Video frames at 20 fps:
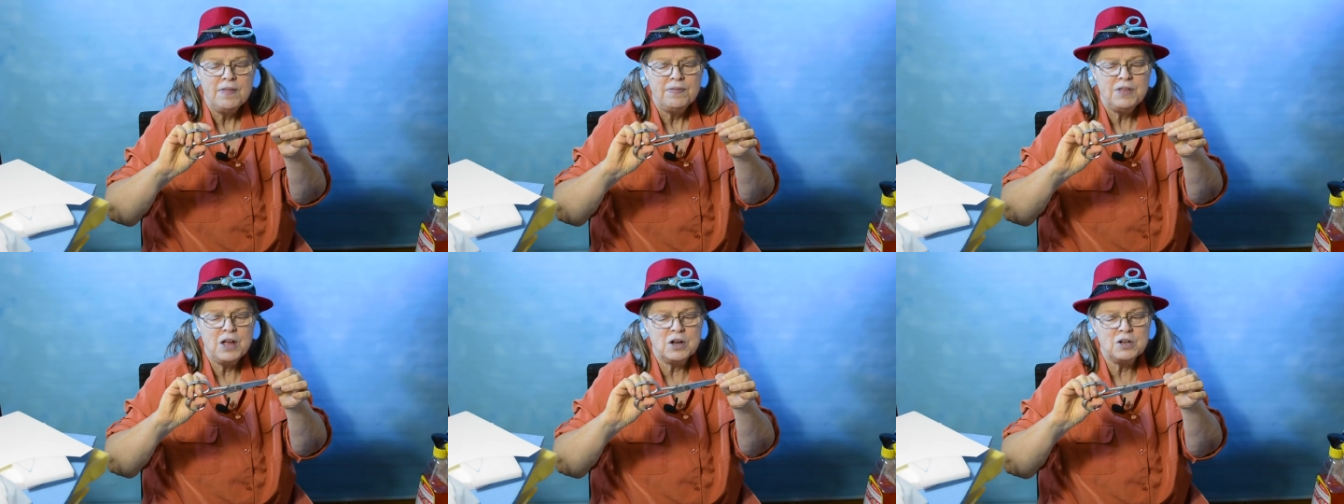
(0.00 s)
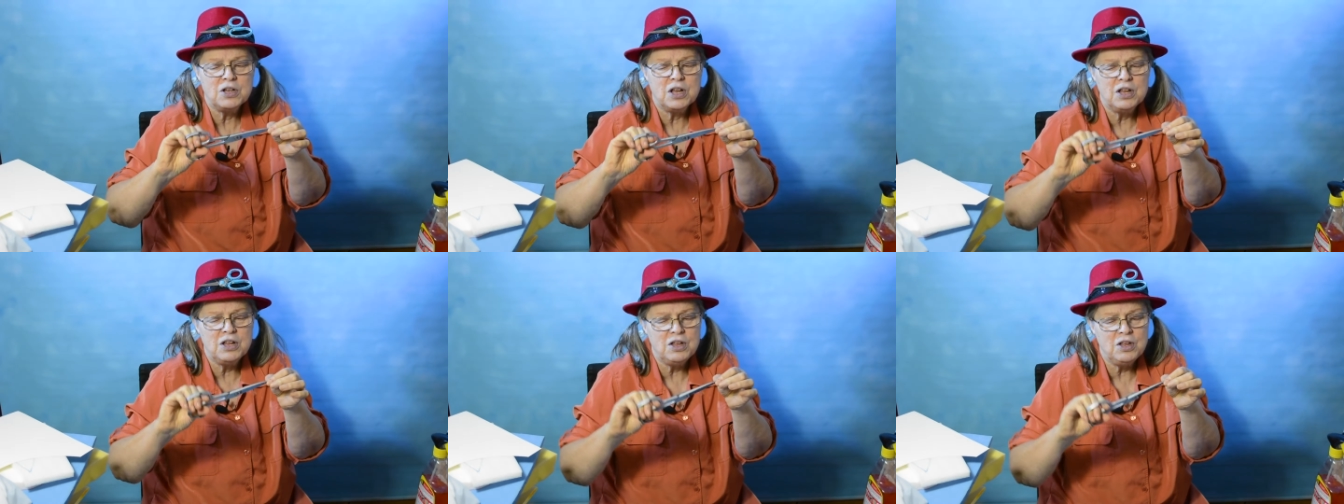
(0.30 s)

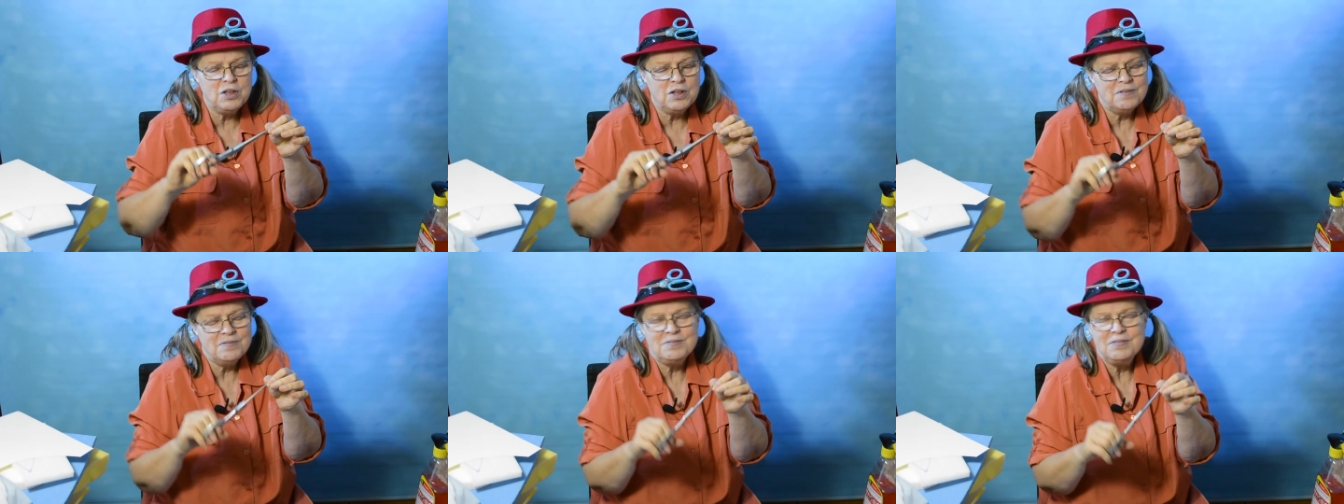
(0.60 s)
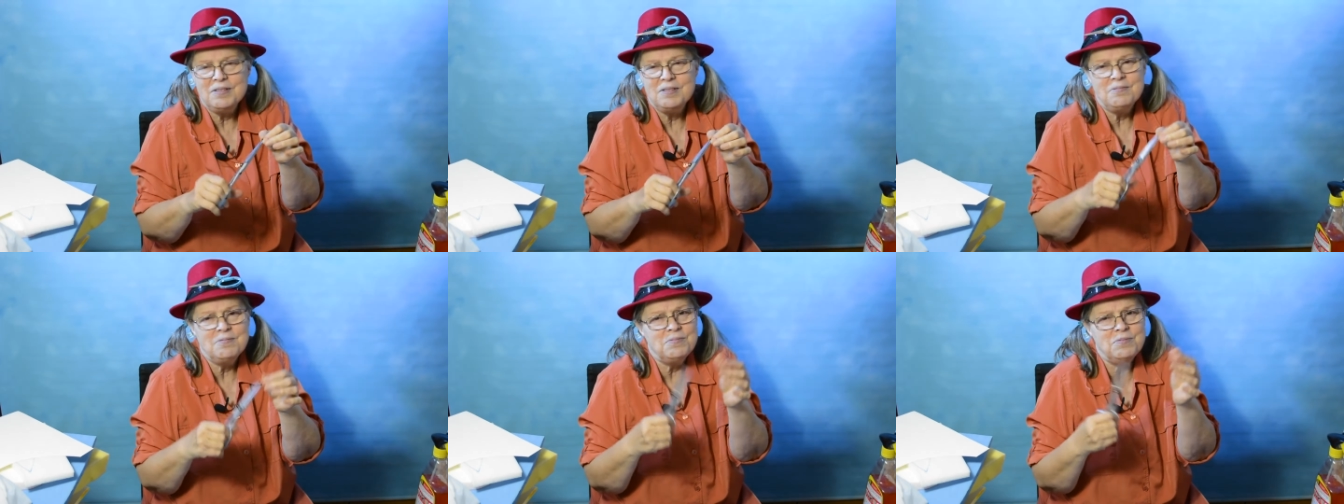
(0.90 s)

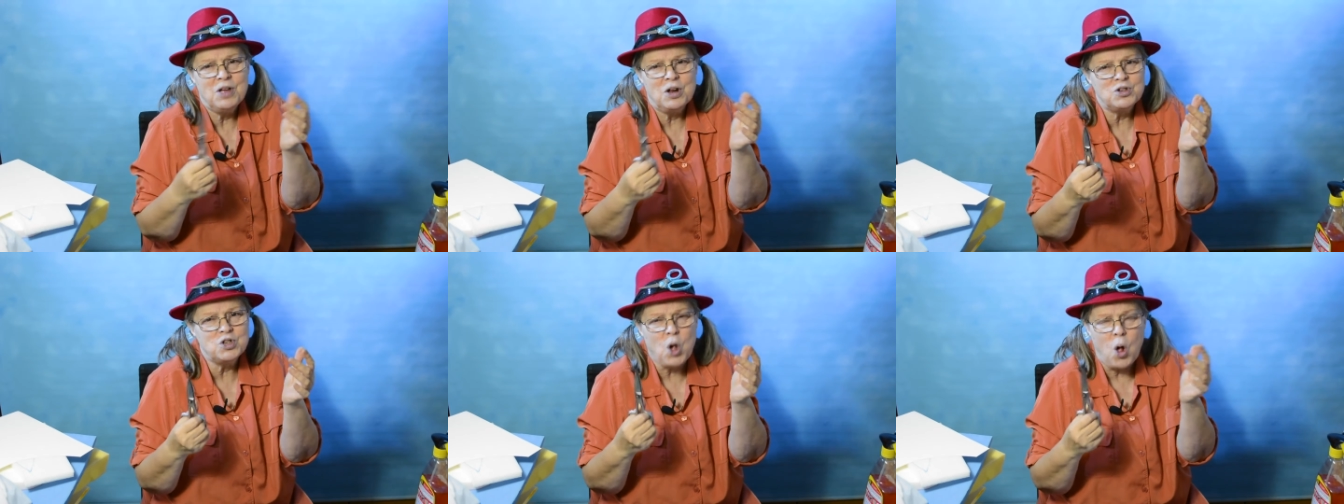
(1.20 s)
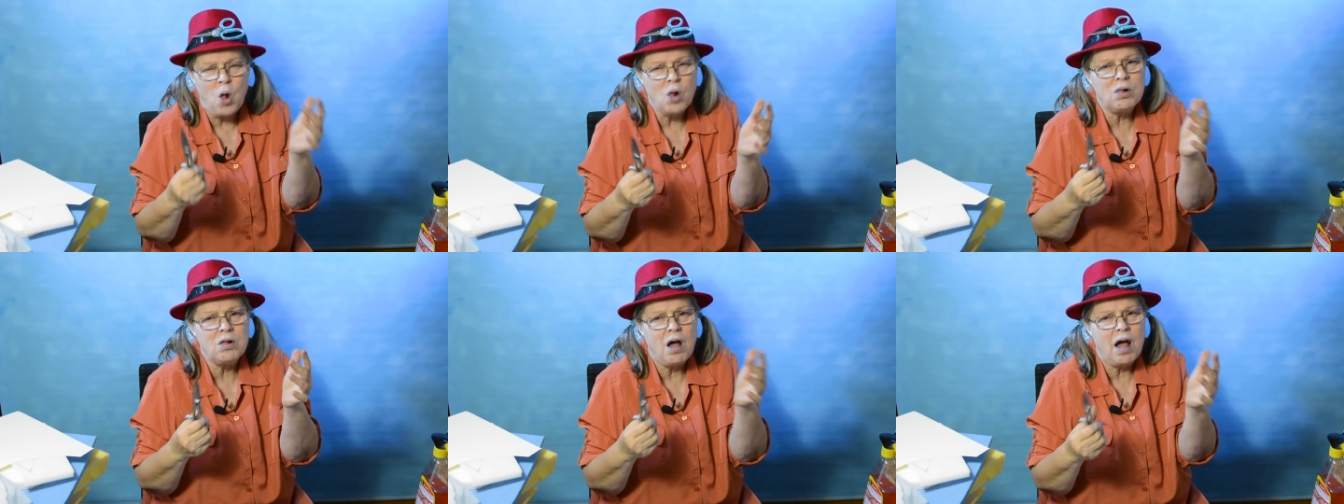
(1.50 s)
There's
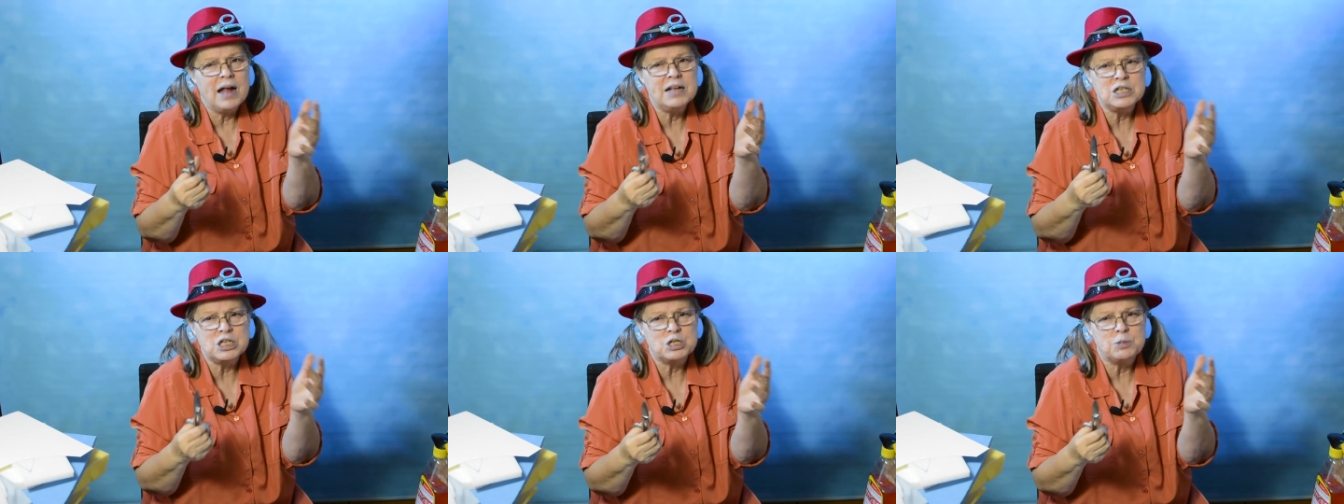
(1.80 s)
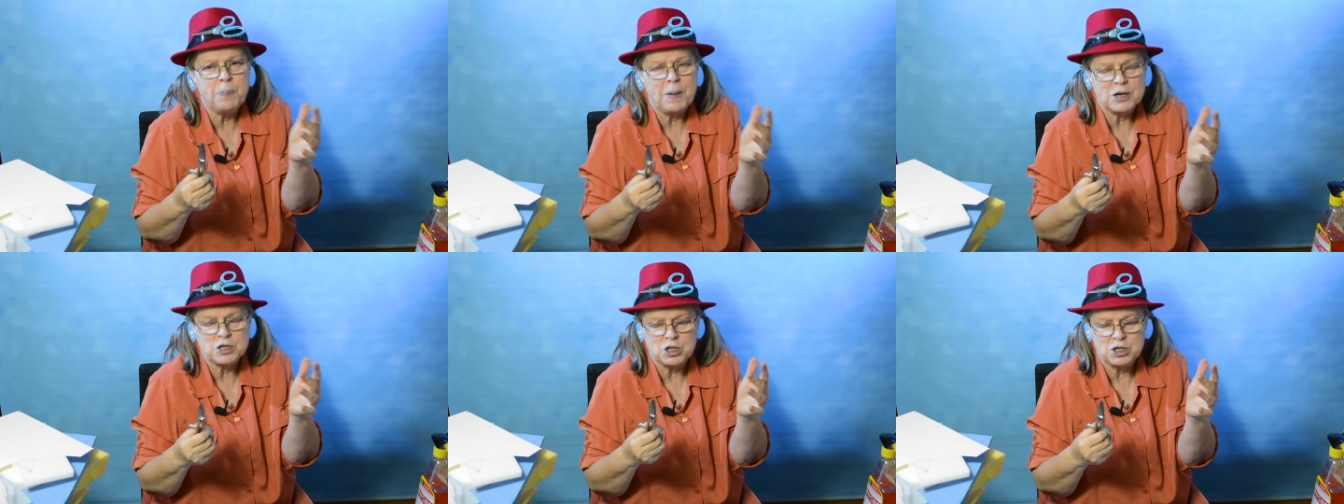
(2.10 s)
all kinds of
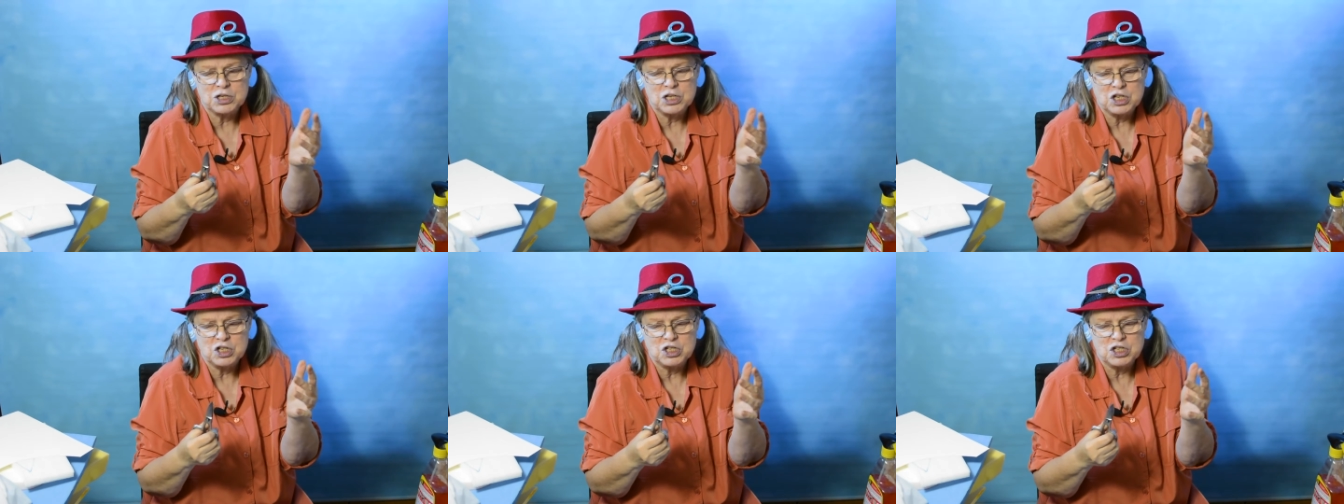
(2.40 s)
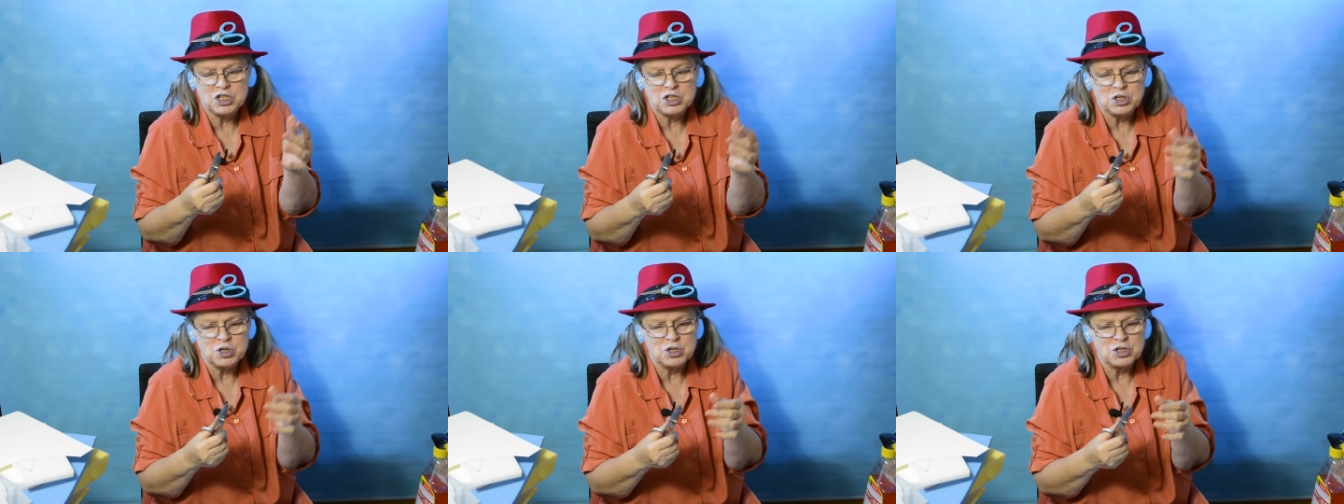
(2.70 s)
specialty
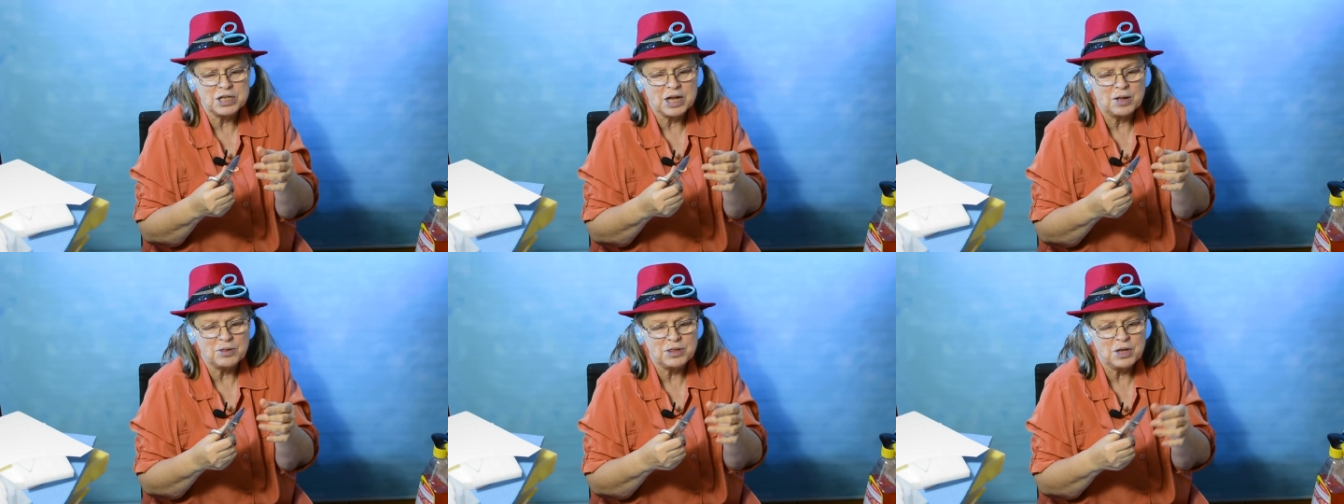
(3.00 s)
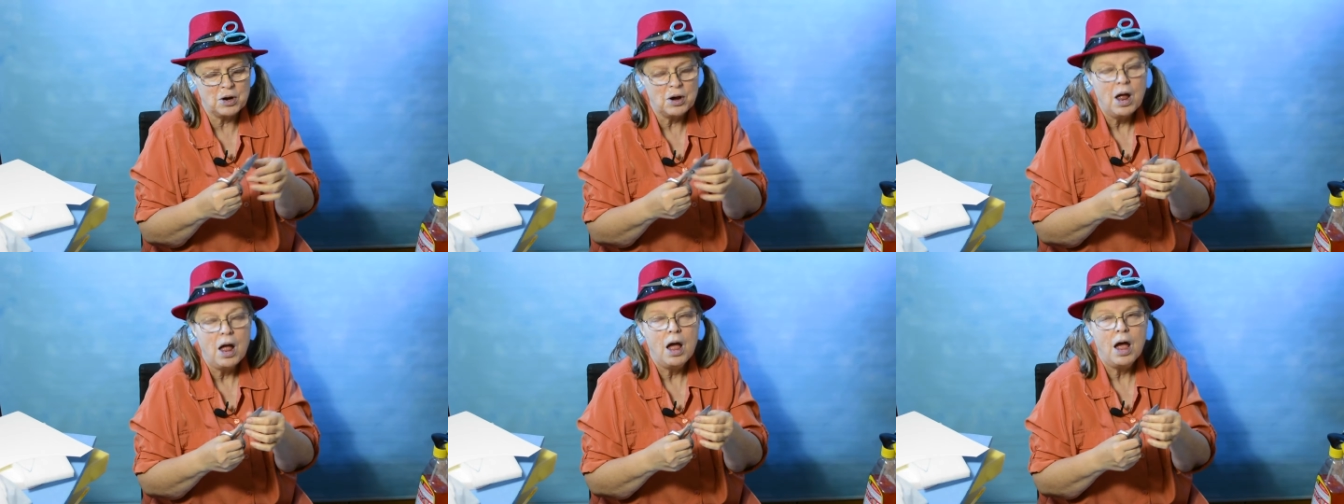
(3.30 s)
scissors out
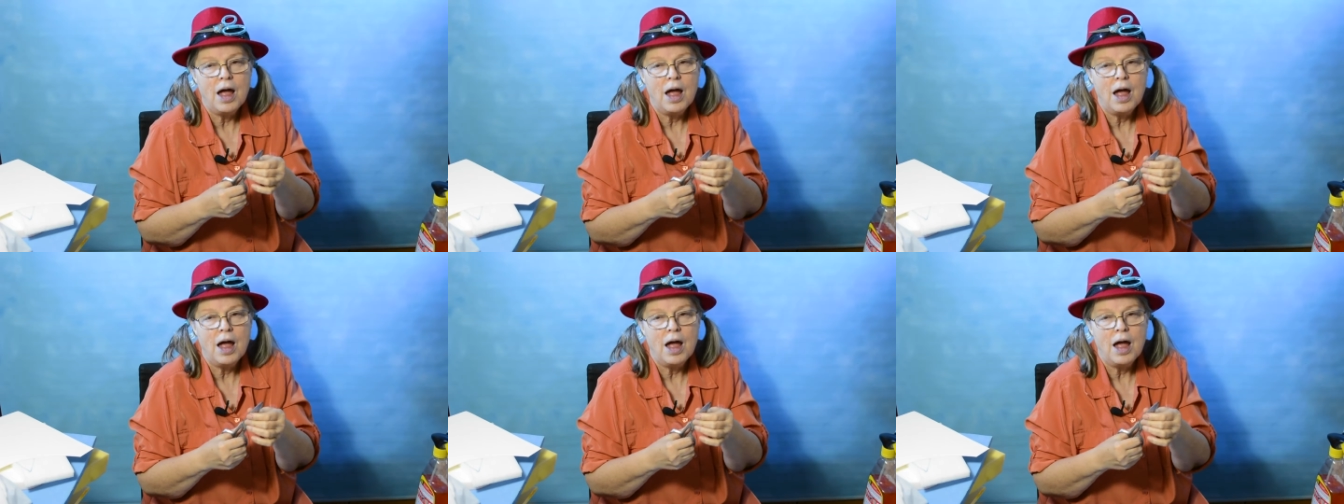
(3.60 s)
there.